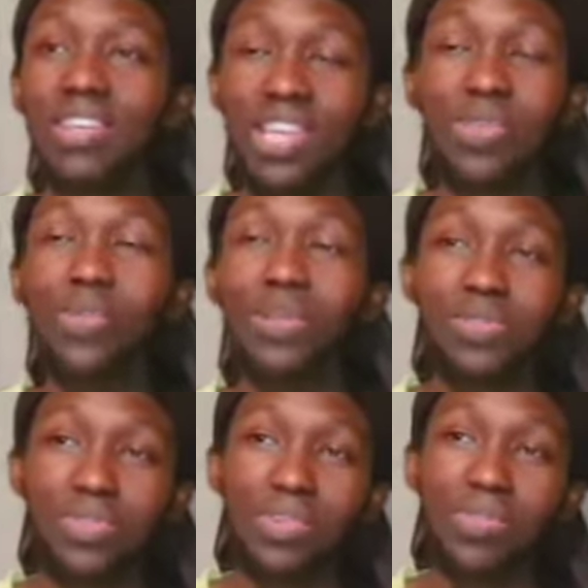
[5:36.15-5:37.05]
he
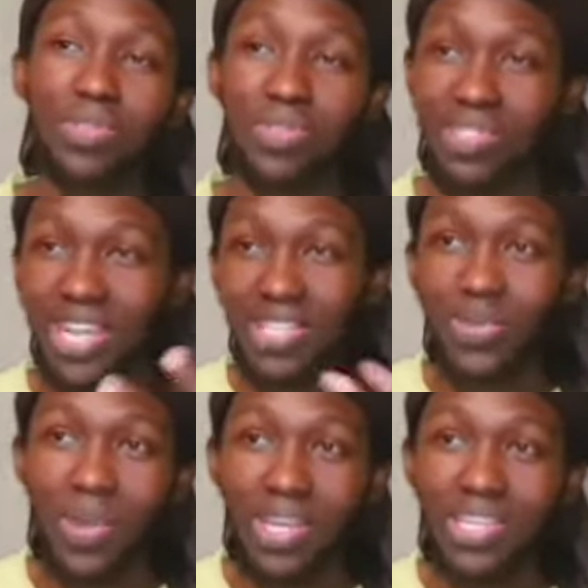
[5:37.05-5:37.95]
went through, so
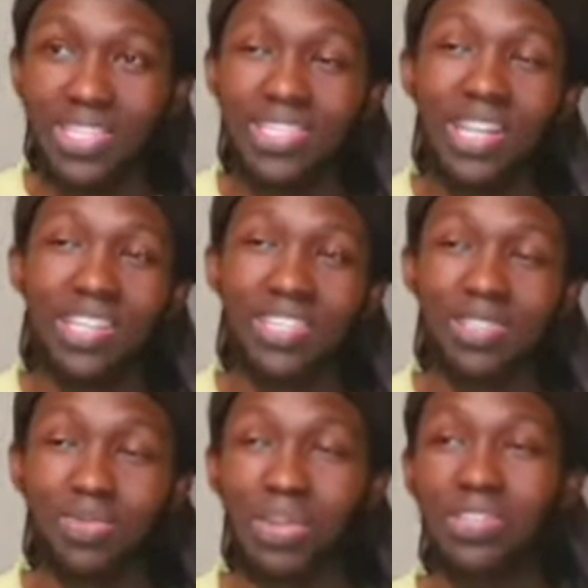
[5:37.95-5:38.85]
that's why he's telling
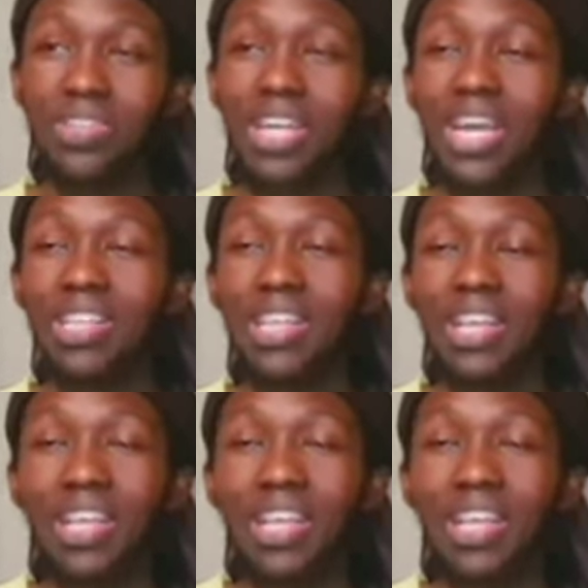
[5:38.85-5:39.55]
his brother that.